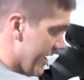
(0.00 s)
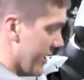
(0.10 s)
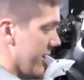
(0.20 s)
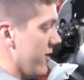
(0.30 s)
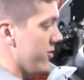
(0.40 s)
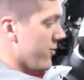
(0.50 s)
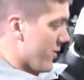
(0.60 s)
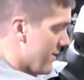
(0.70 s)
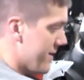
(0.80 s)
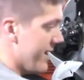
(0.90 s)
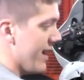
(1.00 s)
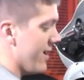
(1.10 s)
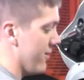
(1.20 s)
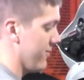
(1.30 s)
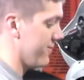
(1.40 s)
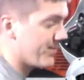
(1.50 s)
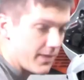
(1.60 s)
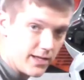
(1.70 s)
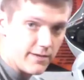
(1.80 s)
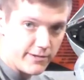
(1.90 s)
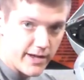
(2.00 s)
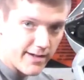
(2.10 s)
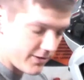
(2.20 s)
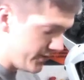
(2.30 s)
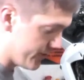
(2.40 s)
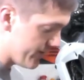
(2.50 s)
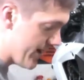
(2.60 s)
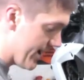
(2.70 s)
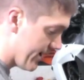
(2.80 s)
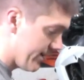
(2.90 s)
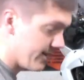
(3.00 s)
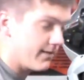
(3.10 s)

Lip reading: you can wipe it down if you have to use a rag.